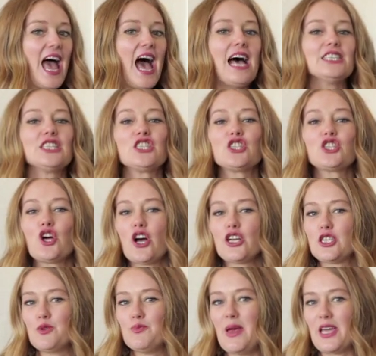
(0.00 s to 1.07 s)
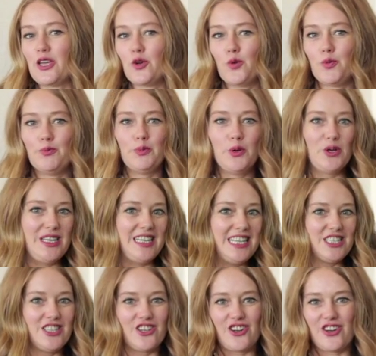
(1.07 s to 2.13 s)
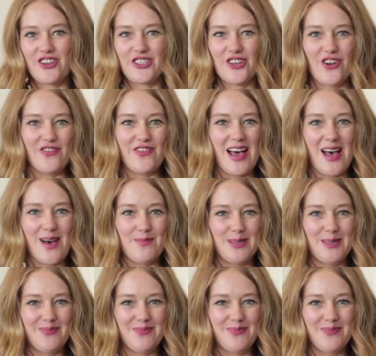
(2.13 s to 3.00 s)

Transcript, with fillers: and start to make your booty look so fab.